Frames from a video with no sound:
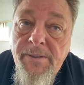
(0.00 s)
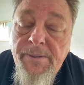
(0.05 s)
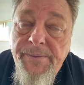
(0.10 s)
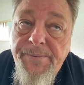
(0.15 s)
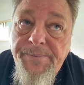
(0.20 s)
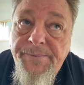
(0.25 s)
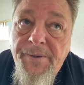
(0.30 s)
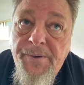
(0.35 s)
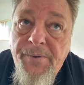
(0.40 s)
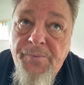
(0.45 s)

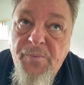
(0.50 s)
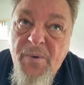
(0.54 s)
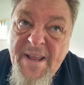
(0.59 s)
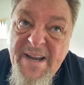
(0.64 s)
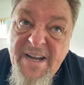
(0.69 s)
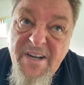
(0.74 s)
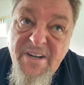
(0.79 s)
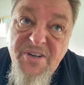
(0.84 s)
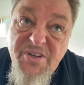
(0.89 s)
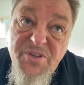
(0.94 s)
So
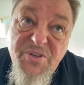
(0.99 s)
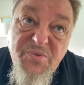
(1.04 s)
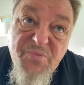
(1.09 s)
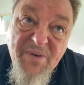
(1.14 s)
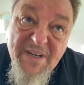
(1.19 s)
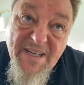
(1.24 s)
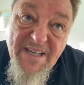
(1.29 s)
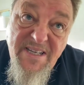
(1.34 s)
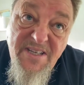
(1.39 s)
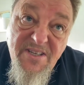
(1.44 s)
renin is
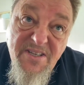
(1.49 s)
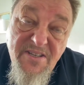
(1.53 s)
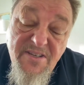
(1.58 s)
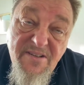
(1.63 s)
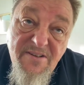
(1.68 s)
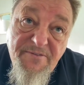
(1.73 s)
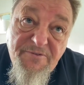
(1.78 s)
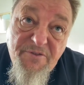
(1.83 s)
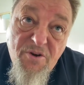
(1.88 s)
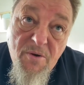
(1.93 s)

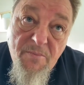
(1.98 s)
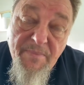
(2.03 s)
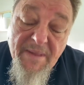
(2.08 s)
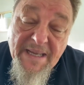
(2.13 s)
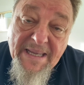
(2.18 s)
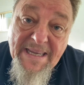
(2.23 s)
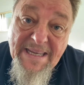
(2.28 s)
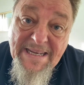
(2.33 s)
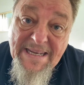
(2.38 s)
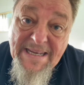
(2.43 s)
released from the
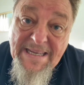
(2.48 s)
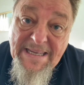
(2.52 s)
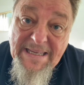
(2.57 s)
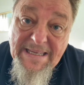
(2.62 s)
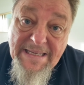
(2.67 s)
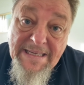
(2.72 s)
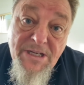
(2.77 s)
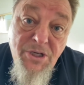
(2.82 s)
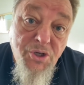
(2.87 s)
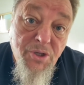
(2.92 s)
kidney
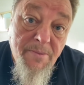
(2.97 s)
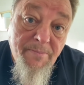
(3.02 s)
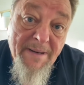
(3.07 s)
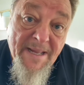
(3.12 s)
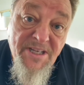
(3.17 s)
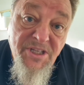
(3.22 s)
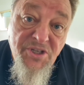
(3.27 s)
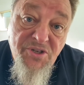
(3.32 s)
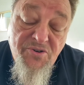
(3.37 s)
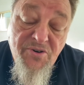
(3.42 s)
into the
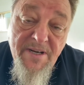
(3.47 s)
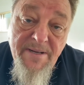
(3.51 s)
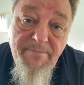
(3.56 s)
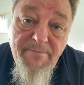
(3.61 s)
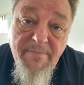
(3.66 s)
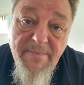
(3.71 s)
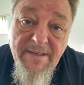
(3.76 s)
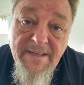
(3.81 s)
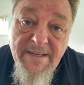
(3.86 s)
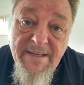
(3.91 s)

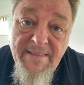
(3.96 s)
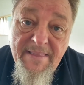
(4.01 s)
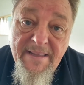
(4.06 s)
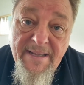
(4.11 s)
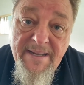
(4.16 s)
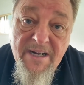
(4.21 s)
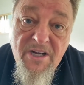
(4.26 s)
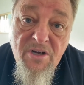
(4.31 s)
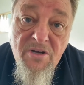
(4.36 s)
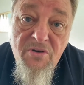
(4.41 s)
bloodstream, and
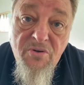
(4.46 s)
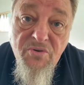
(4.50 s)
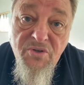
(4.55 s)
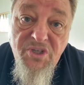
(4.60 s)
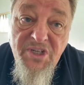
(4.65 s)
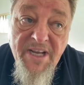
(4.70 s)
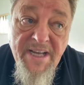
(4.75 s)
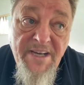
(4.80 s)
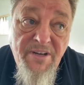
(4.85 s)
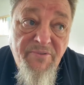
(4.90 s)
then a whole
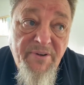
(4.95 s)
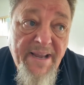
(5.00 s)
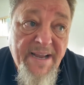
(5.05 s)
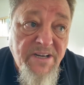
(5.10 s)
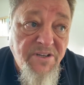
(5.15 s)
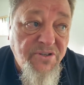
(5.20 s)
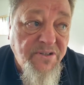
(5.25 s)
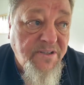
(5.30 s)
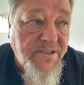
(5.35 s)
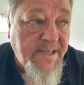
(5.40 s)
chain
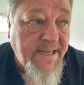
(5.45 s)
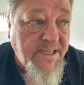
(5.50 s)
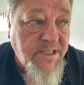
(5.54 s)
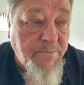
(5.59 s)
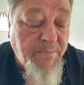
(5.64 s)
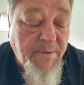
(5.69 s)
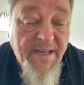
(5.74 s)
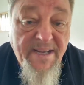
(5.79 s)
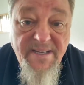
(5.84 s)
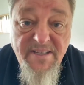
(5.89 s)
reaction takes
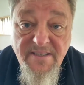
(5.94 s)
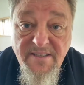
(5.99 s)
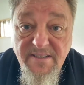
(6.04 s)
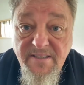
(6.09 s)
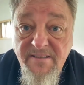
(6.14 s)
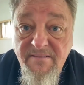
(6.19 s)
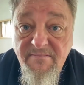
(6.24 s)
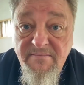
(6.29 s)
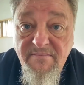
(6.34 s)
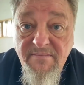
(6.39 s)
place,
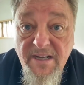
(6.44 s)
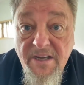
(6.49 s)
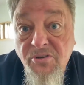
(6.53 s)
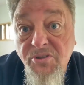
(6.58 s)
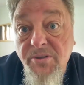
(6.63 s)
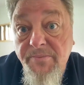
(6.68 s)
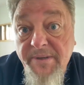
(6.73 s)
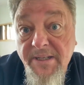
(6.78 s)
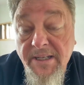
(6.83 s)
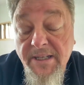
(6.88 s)
and
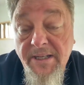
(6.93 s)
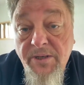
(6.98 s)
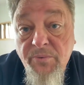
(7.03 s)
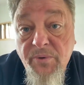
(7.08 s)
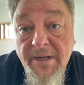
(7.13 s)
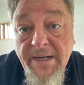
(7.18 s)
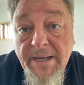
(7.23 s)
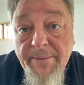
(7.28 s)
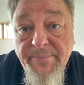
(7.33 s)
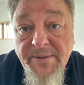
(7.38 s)
ultimately
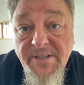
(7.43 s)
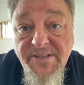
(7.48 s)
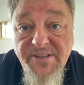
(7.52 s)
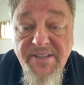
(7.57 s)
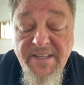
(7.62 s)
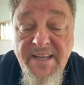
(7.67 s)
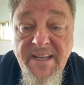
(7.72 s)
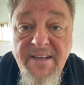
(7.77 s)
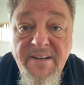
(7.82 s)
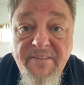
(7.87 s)
what happens at
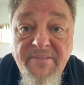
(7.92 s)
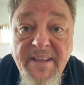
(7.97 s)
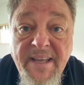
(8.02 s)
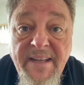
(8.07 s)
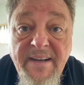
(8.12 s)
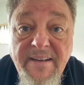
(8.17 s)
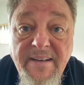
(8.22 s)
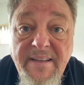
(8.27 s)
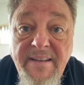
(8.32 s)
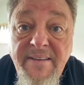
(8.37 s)
the end of
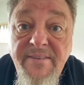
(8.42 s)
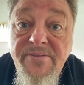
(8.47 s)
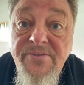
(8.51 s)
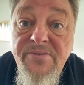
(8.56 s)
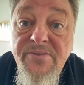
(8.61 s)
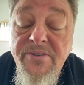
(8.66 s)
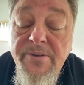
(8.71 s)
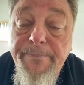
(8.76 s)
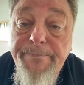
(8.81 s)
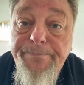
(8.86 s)
that
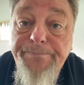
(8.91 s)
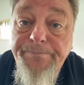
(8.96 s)
is